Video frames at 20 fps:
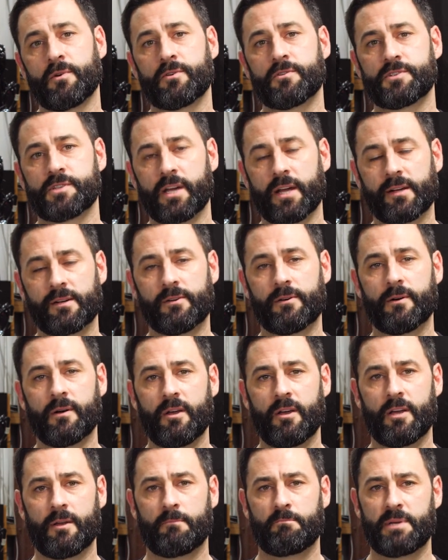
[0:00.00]
motorcycle,
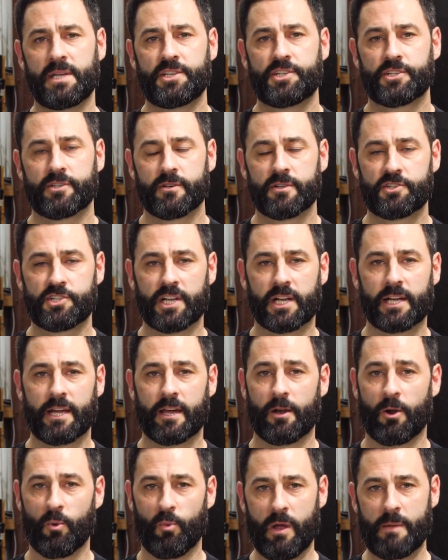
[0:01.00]
be sure to check
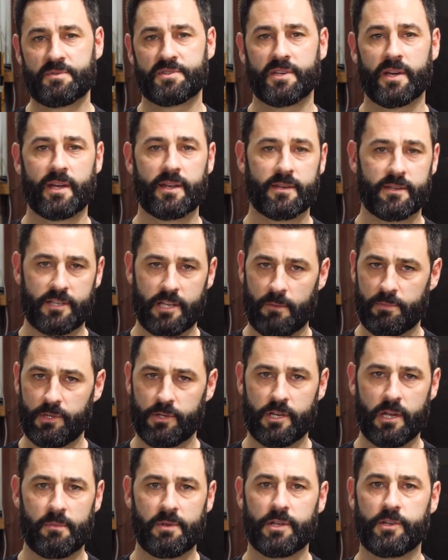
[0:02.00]
out our website,
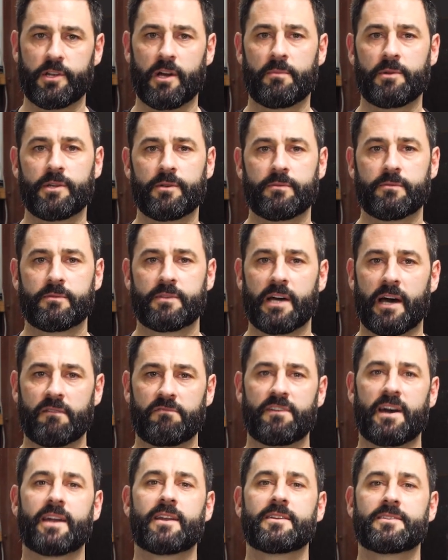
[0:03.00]

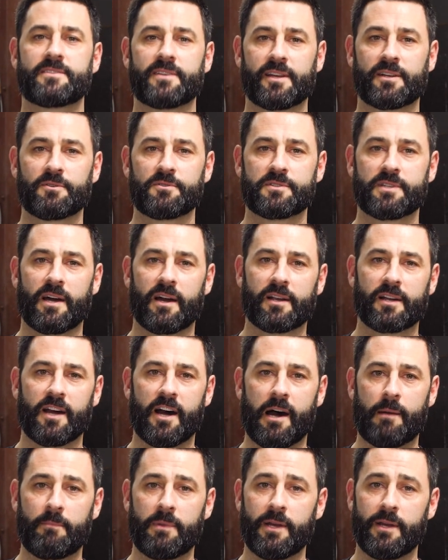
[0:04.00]

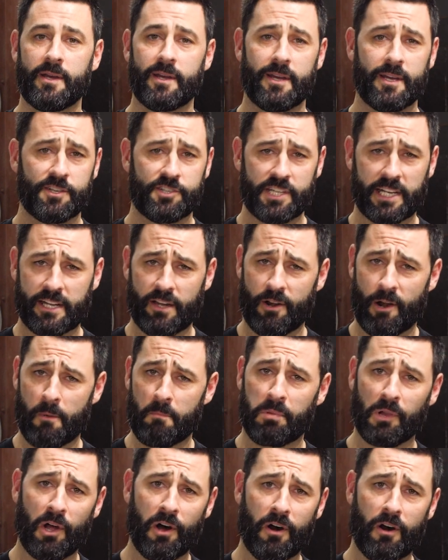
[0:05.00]
www.fatheadcycles.com. Check out our
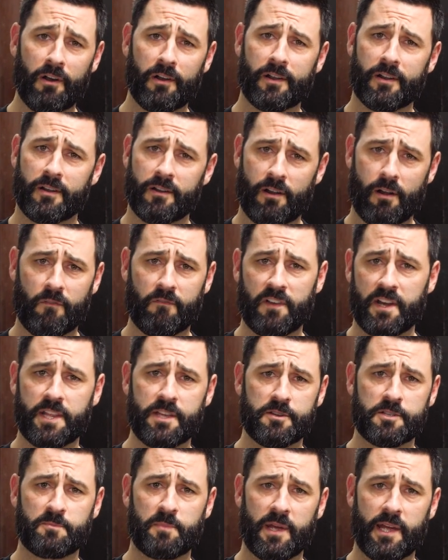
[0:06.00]
blog, our
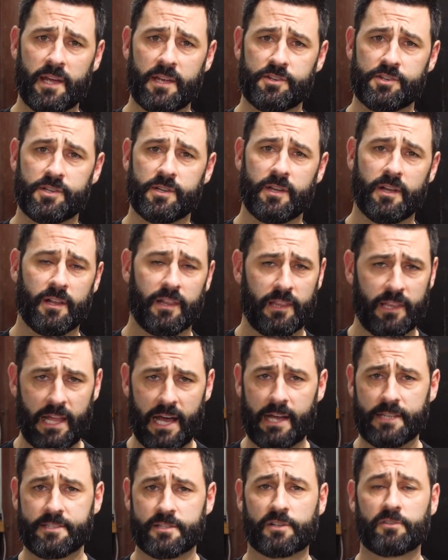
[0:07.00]
videos page.
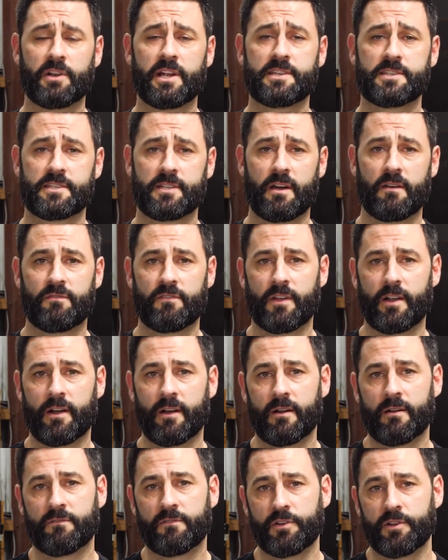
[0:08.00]
Lots of great stuff
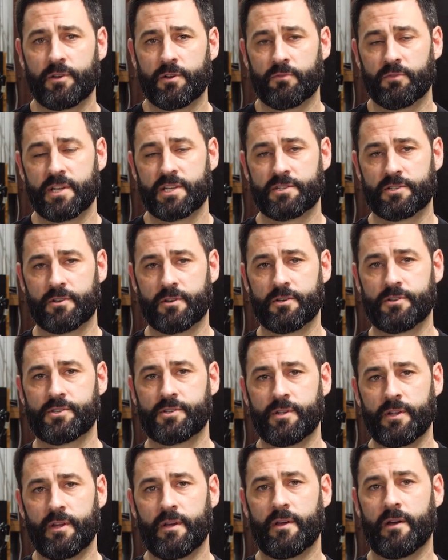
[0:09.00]
there for you to
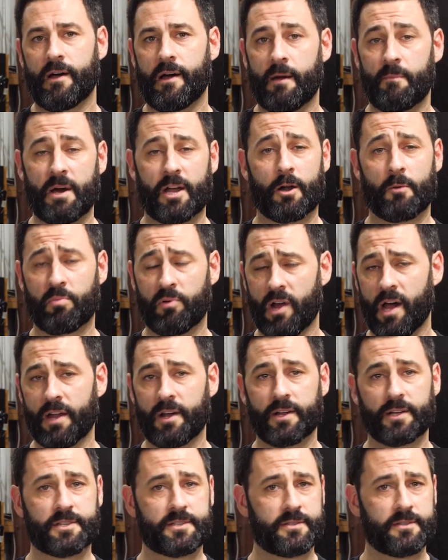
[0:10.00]
research about our
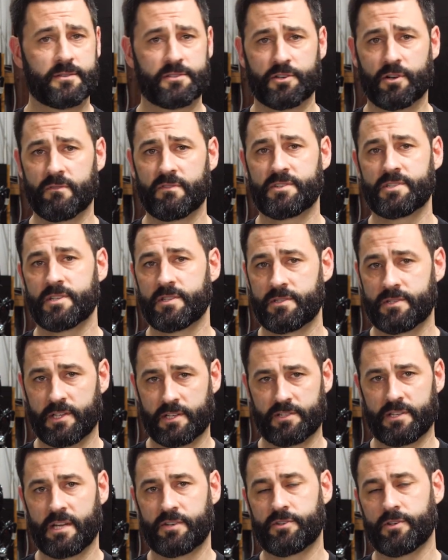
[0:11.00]
products, services,
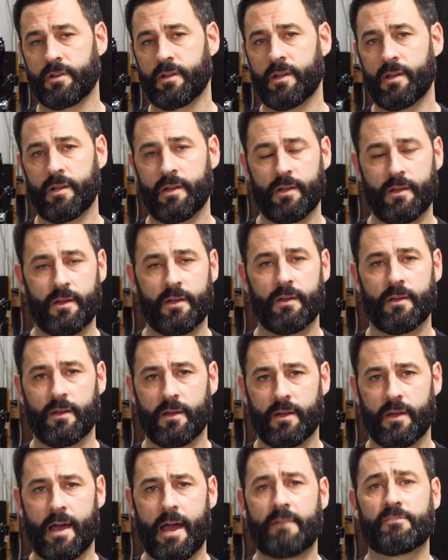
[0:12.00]
etc.
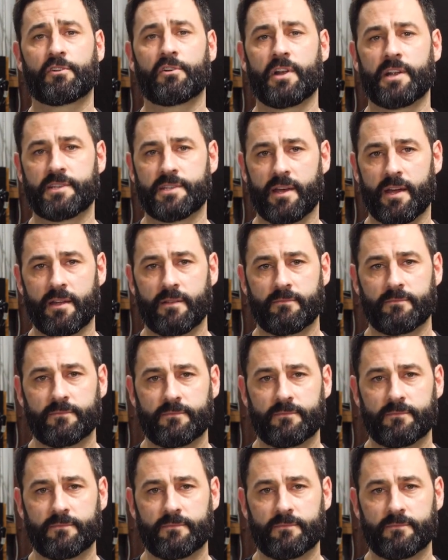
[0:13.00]
Have a great day.